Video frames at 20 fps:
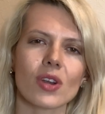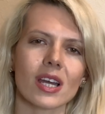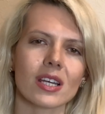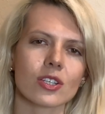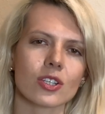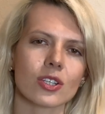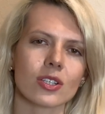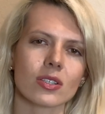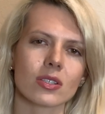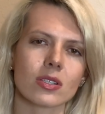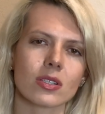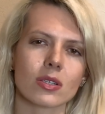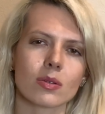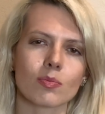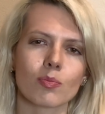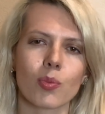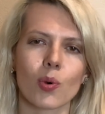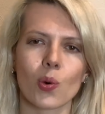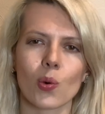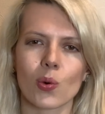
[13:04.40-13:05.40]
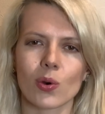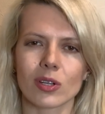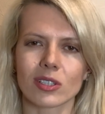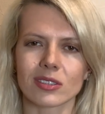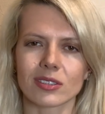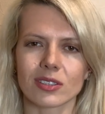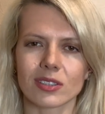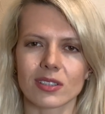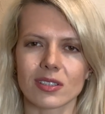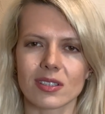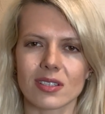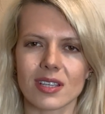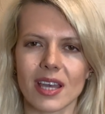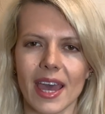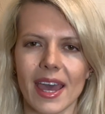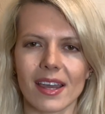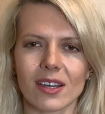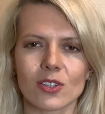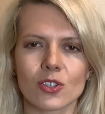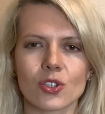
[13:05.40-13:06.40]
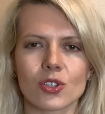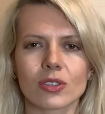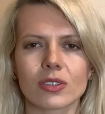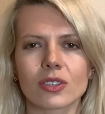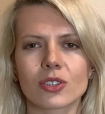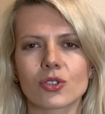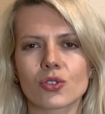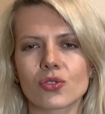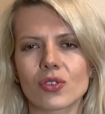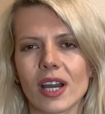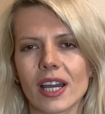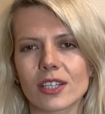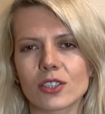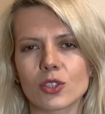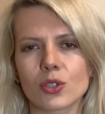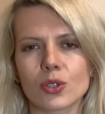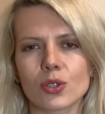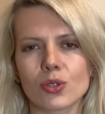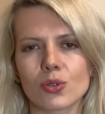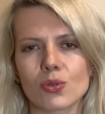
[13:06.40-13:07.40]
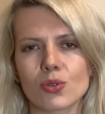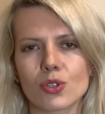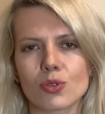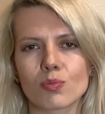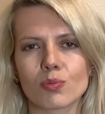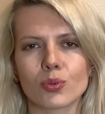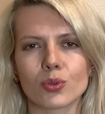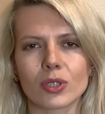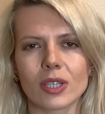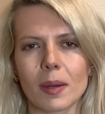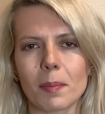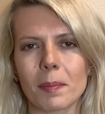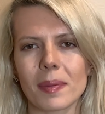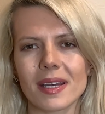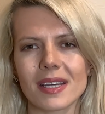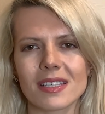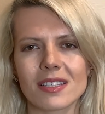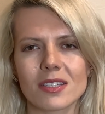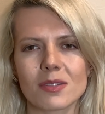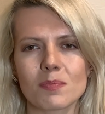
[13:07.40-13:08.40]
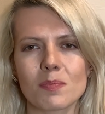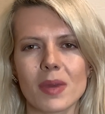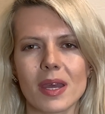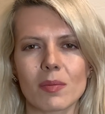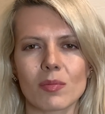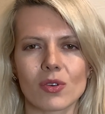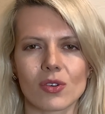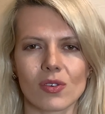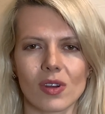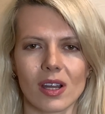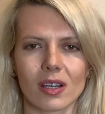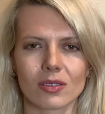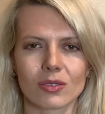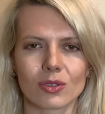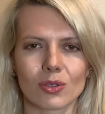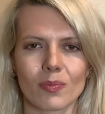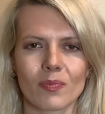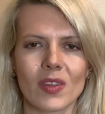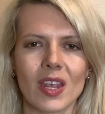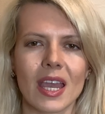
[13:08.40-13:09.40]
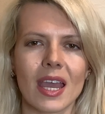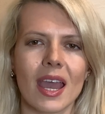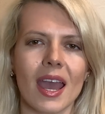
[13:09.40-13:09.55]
Russian supporters actually try to use Budapest Memorandum